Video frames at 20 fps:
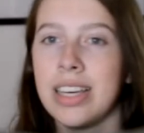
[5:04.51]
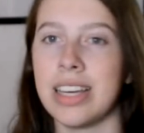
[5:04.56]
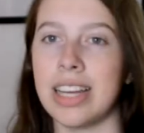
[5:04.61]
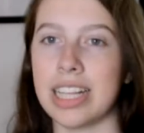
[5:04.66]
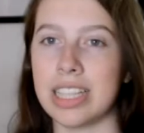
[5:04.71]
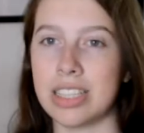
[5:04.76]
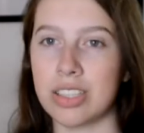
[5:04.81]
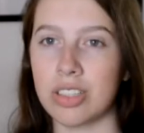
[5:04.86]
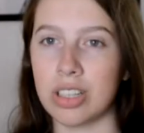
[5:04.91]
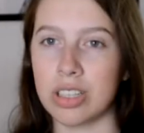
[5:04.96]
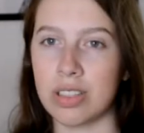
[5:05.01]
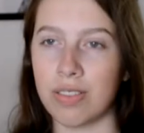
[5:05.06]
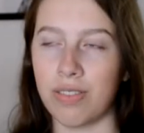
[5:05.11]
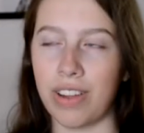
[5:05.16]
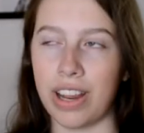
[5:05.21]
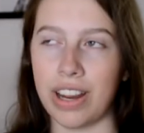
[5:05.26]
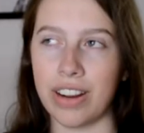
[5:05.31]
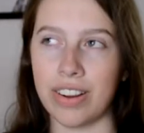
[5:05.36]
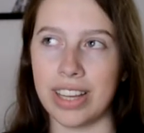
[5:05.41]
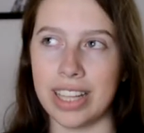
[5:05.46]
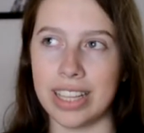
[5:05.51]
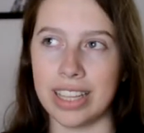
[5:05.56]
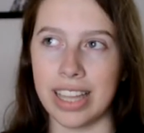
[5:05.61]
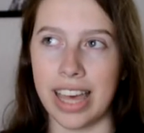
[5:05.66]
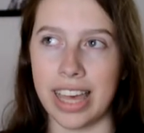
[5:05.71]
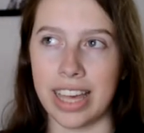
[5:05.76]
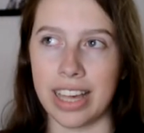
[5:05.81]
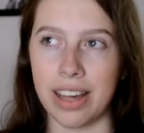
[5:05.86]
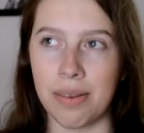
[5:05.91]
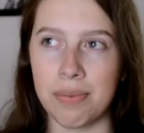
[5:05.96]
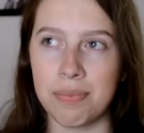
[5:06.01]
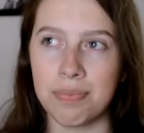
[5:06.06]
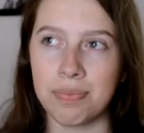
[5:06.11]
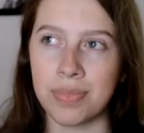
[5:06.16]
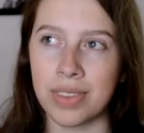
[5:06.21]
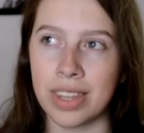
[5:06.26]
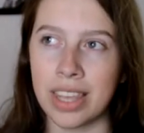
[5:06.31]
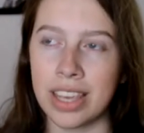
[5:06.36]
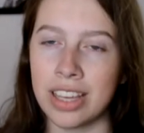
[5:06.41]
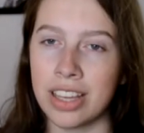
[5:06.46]
It's just very like
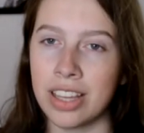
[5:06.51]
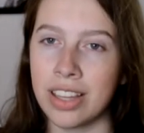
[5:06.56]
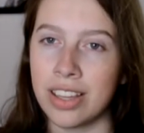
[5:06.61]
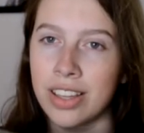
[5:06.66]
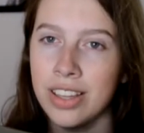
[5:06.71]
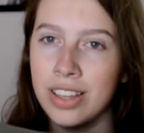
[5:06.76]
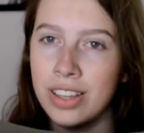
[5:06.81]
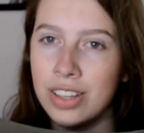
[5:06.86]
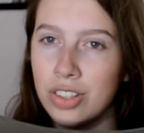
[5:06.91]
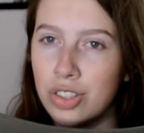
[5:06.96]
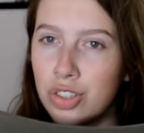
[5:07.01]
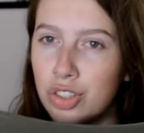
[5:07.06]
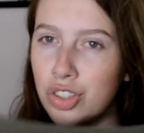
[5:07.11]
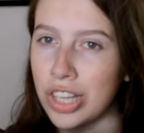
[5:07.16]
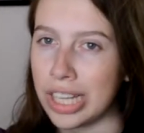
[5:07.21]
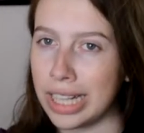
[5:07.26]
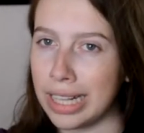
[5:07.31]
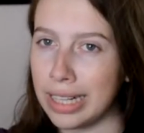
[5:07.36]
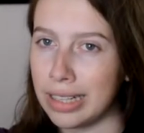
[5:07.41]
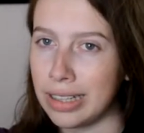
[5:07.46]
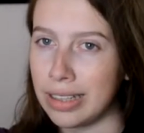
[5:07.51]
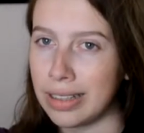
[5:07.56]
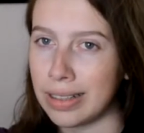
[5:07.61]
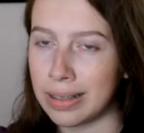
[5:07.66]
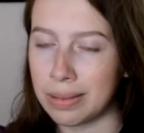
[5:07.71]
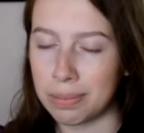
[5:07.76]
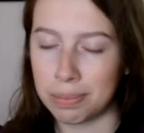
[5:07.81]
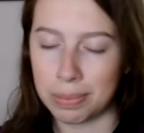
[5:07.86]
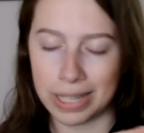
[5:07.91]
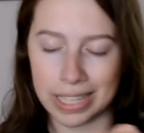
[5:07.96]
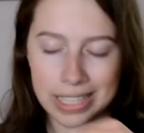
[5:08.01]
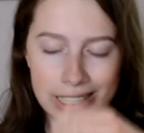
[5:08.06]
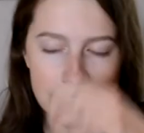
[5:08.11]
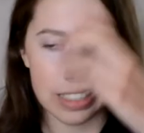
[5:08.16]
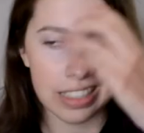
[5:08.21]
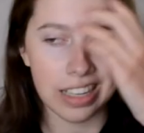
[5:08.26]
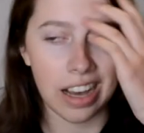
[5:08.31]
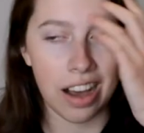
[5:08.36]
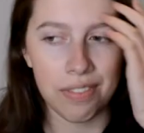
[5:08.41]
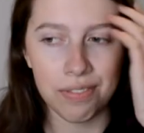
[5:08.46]
chill
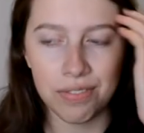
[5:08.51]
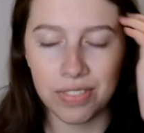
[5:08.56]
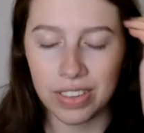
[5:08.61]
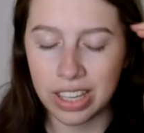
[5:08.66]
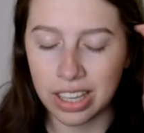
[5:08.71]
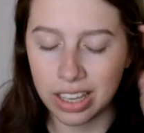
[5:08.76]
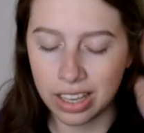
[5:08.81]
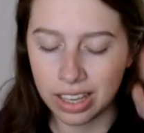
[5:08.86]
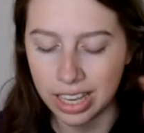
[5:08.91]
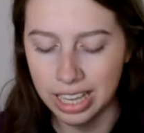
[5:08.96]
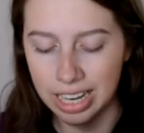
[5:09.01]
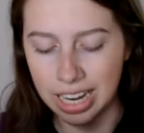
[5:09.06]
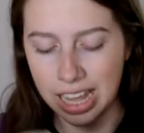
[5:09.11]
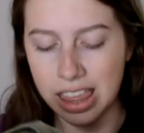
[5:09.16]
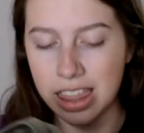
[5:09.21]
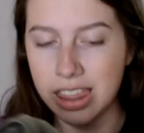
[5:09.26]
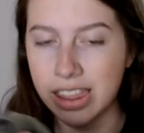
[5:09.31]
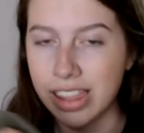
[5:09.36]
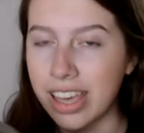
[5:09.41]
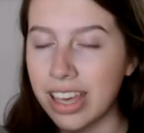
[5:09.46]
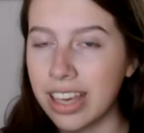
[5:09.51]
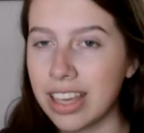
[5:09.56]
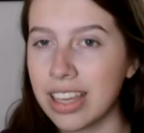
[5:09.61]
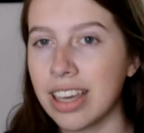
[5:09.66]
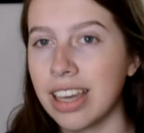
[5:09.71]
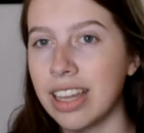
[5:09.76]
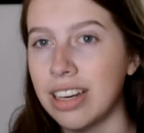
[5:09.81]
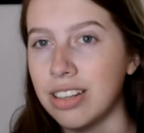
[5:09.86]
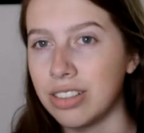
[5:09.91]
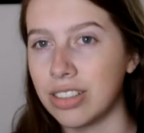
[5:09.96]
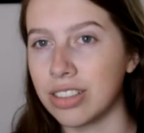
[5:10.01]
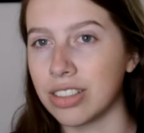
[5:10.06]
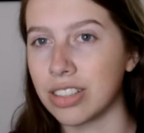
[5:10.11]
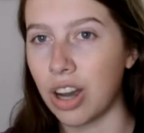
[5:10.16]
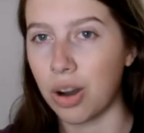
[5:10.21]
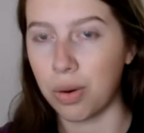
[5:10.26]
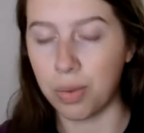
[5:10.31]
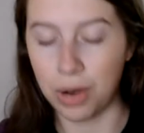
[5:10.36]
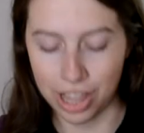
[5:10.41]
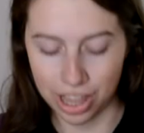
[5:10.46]
but comfy and I think it'll
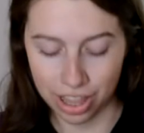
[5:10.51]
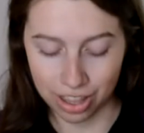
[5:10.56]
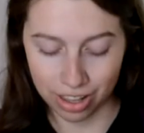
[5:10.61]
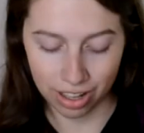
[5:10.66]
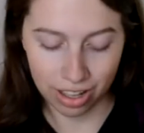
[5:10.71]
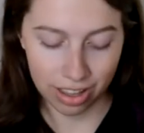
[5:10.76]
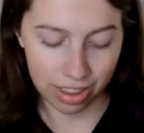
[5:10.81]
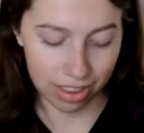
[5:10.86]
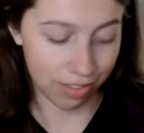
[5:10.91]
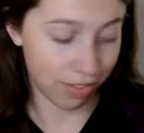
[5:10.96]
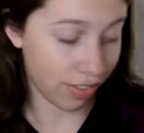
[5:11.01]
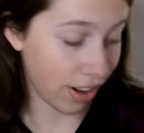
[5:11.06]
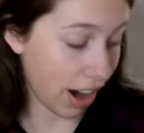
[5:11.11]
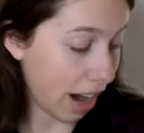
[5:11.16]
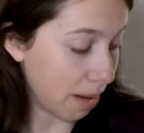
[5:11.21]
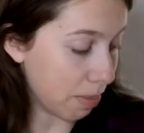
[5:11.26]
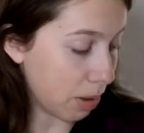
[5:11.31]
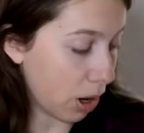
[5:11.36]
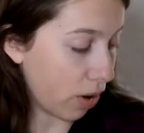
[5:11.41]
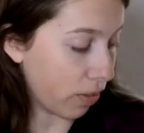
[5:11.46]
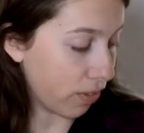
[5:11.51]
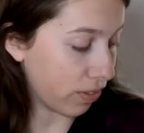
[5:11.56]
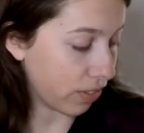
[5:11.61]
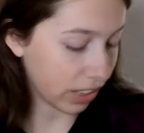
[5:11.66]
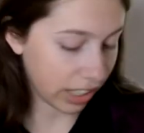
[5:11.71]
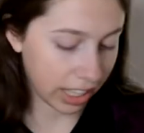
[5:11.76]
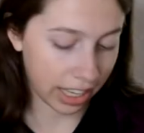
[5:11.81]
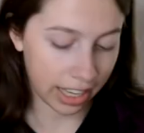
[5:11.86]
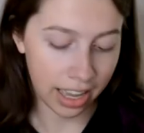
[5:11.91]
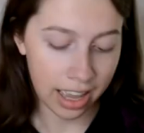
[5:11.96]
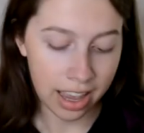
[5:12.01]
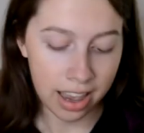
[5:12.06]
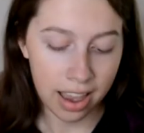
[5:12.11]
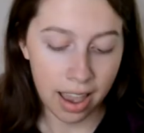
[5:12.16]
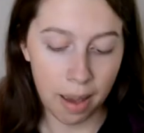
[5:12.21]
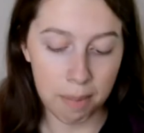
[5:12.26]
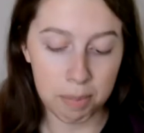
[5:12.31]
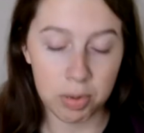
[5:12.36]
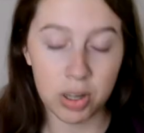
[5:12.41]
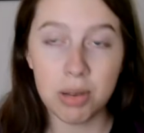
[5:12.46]
go with the vibe hopefully.
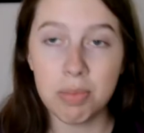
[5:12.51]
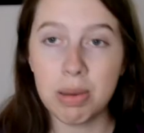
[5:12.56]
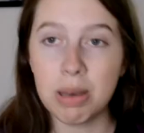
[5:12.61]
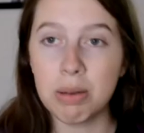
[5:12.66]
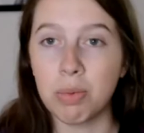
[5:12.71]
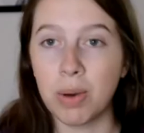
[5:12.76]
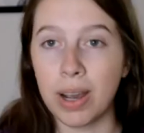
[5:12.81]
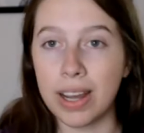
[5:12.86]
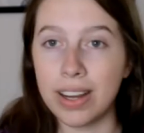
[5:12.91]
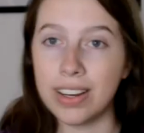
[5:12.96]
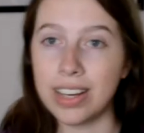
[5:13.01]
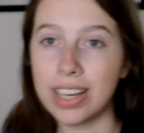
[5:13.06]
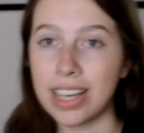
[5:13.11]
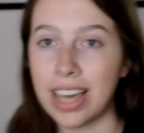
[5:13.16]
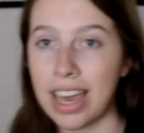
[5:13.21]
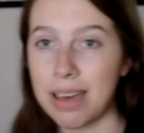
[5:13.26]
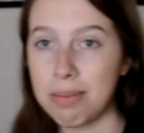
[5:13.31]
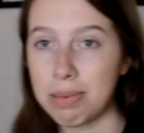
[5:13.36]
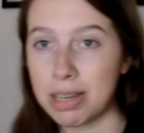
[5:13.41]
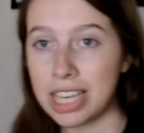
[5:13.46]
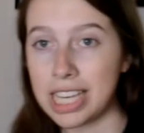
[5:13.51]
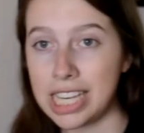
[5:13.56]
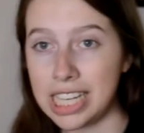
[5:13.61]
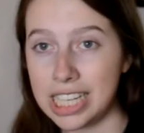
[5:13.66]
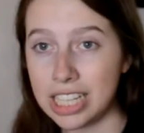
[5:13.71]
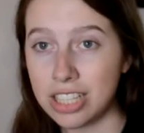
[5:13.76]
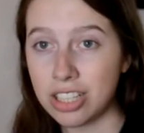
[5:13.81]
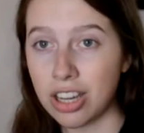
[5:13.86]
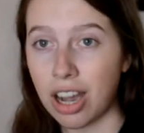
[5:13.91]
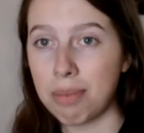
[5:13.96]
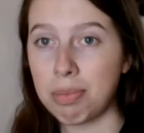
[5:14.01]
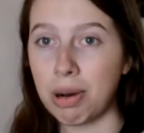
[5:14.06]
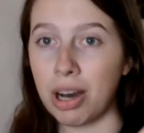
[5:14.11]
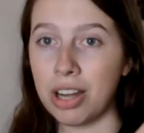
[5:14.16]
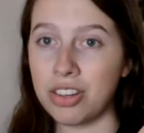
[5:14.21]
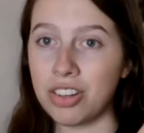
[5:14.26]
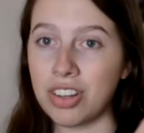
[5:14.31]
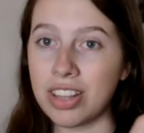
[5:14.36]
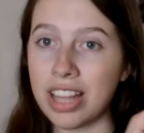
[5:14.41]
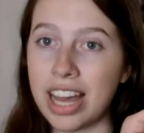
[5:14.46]
I'm going to be wearing a bikini top
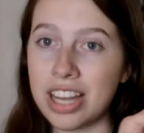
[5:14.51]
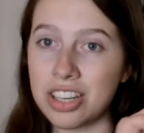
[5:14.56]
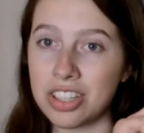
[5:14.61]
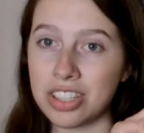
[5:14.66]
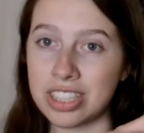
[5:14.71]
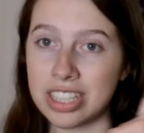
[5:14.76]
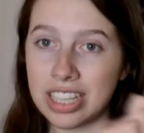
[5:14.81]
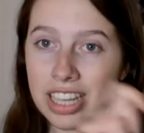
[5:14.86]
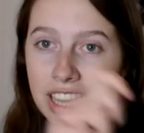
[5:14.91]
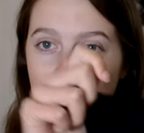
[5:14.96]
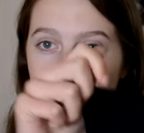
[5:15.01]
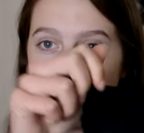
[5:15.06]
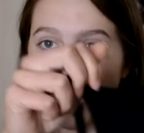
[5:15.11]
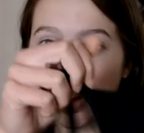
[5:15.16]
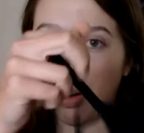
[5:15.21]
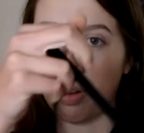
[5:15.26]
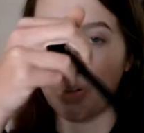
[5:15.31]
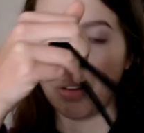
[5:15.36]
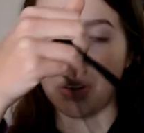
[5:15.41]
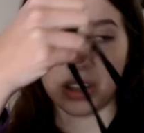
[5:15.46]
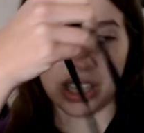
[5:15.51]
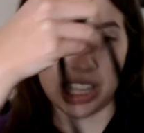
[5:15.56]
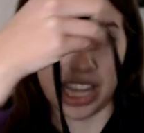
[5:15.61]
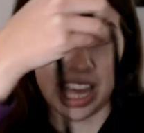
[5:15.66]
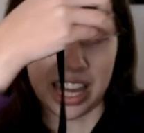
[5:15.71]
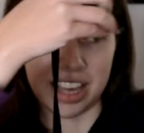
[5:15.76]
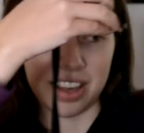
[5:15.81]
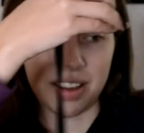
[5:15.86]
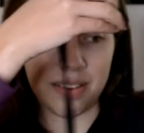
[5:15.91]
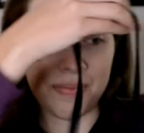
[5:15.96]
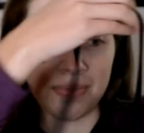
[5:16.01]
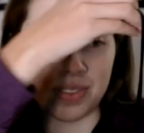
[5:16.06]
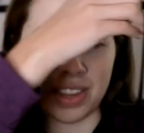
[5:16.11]
under that just to give the whole like